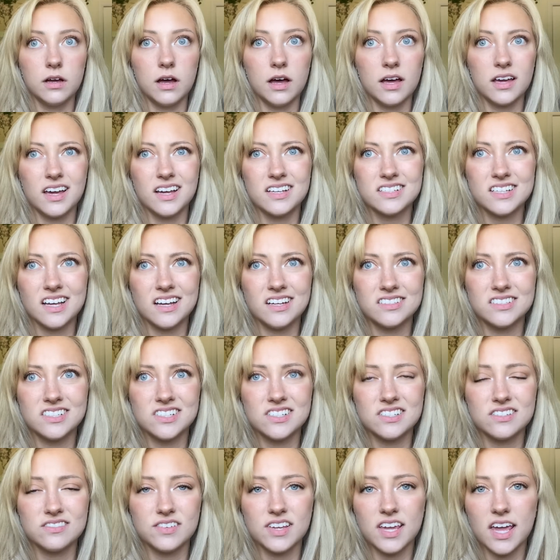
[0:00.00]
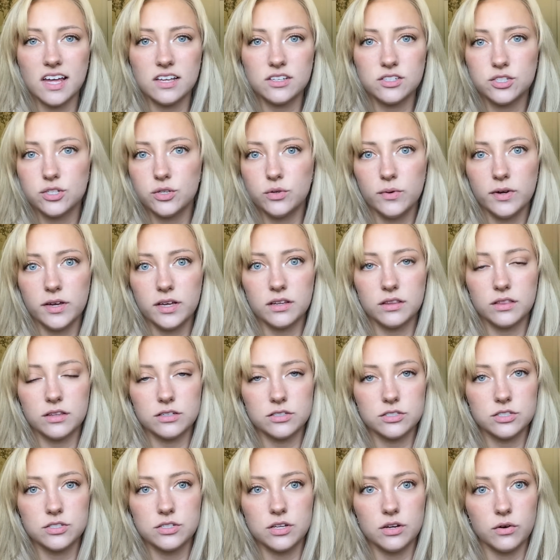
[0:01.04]
I guess I'll just get to it.
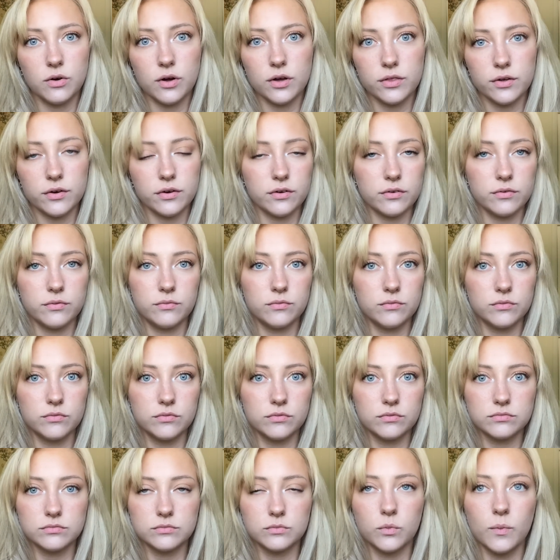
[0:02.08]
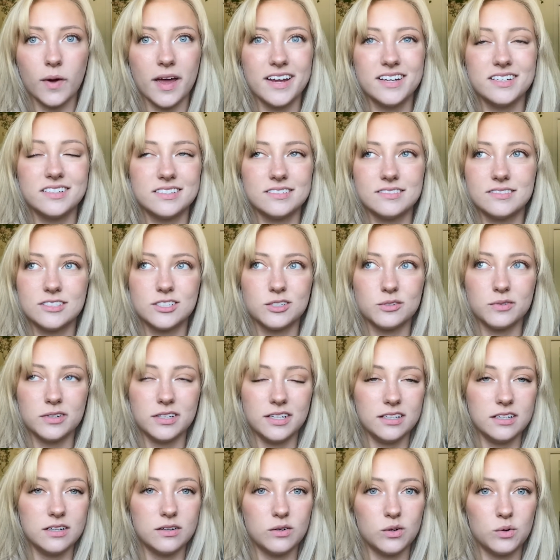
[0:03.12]
There's no other way to really
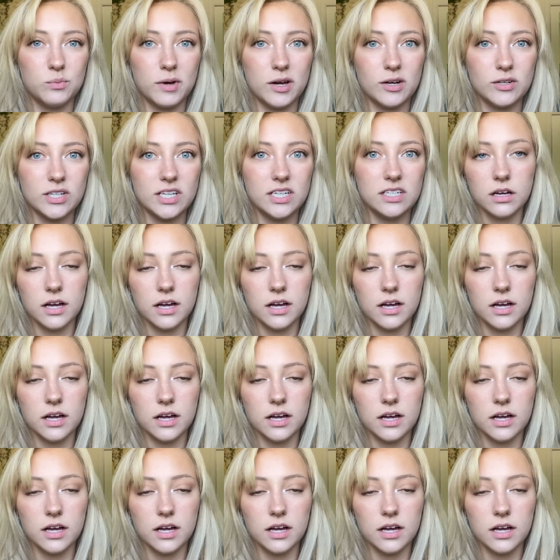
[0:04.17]
go about it.